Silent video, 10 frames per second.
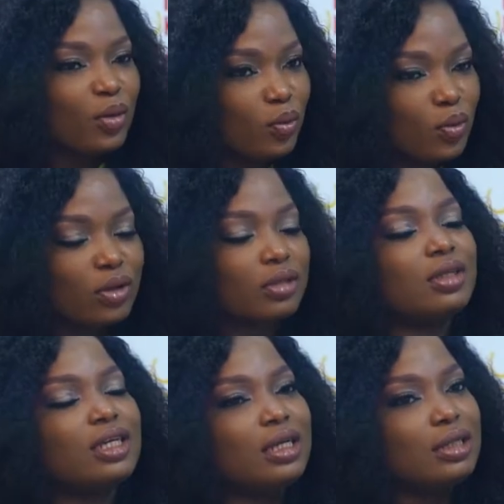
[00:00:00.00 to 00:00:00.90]
One.
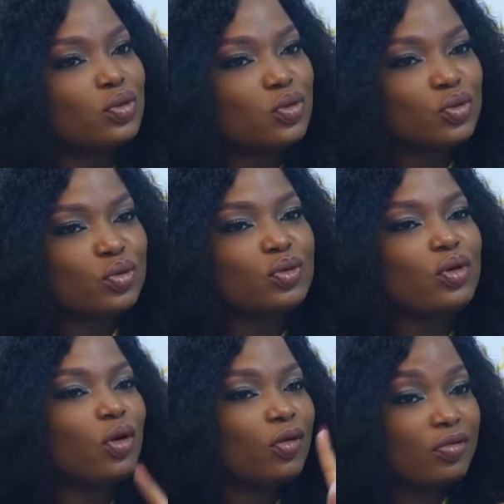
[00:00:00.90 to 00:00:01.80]
Two,
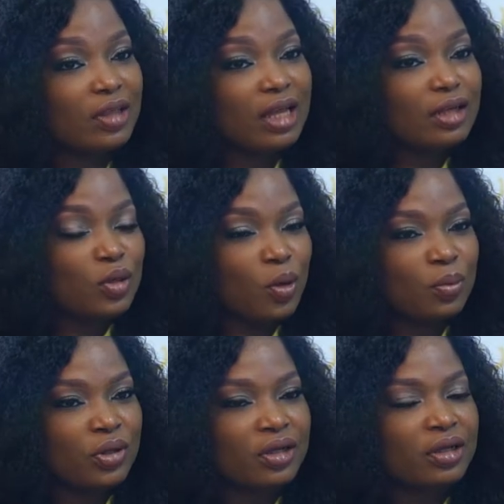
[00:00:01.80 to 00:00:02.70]
of that
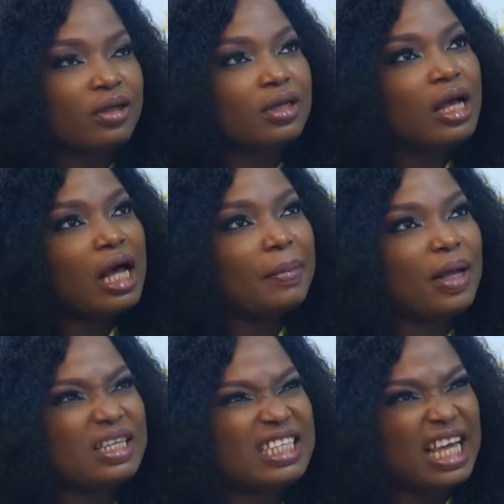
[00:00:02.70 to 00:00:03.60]
number,
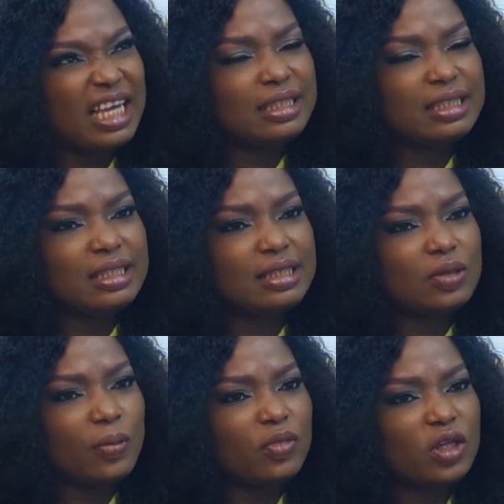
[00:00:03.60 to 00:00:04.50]
about 90
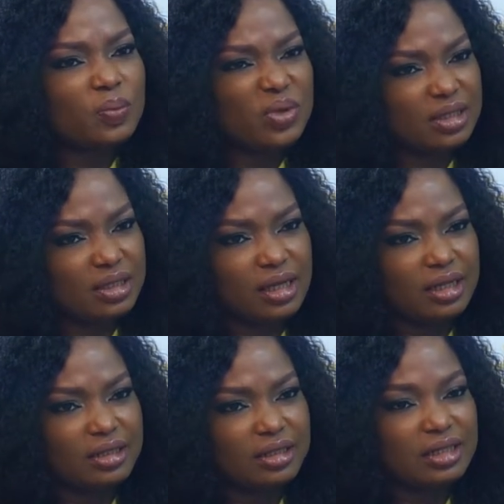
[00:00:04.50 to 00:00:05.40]
something
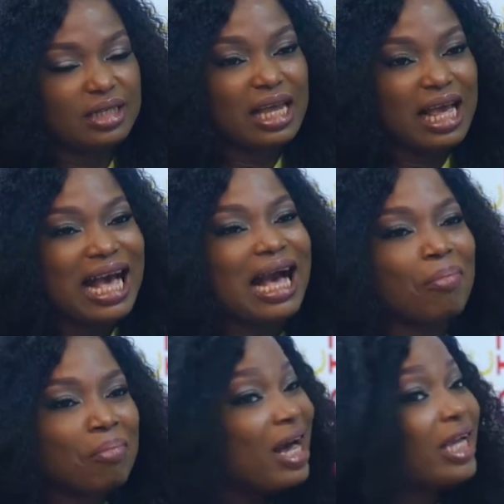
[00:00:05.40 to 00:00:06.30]
percent are
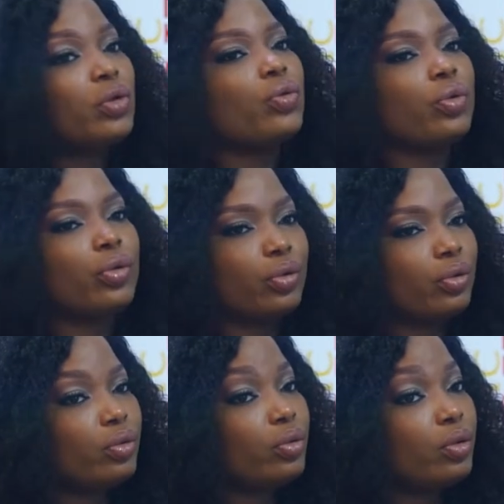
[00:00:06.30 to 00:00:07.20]
micro,
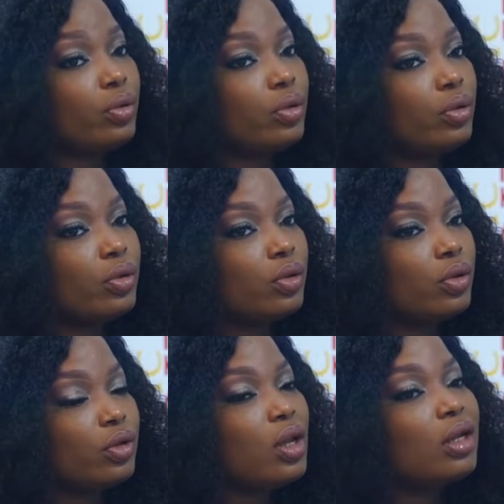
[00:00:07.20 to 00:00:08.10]

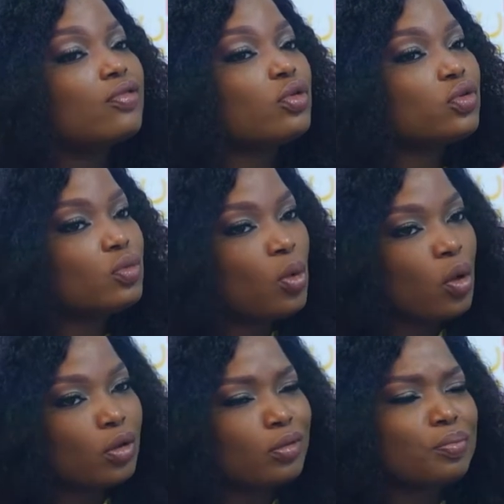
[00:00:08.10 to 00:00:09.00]
not even
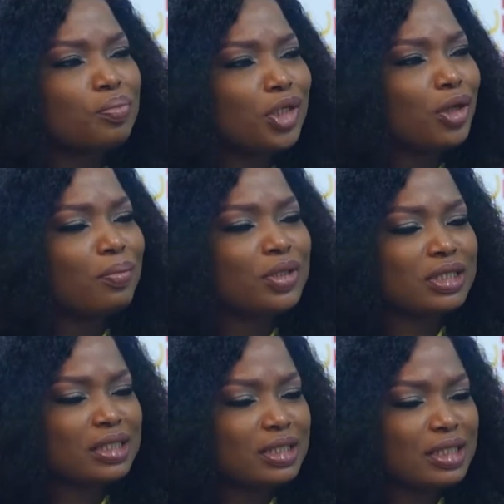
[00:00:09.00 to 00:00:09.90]
small. Medium
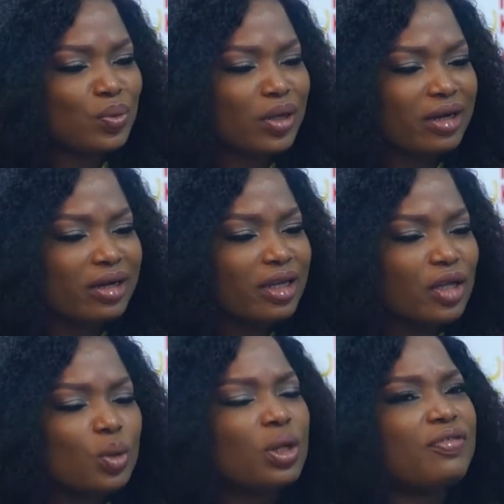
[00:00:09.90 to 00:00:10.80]
businesses were
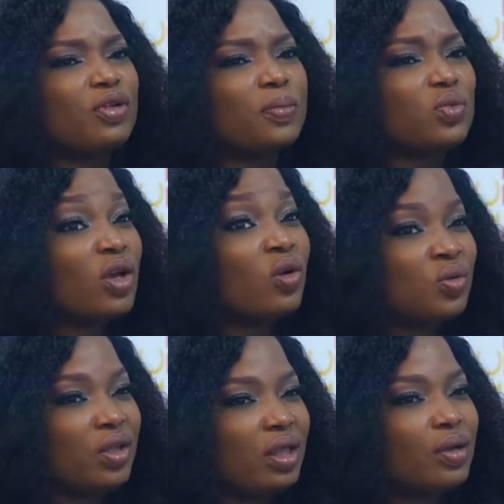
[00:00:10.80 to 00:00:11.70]
not even up to
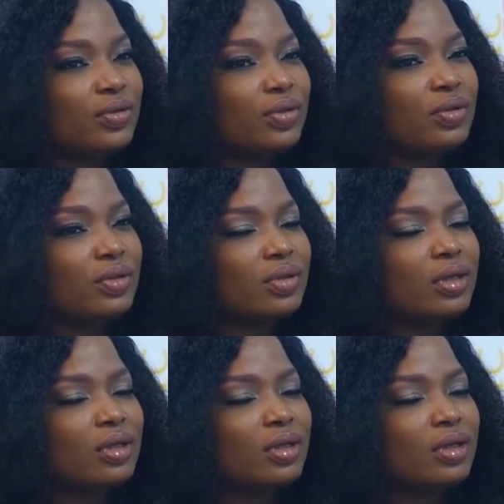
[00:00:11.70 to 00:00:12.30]
100,000.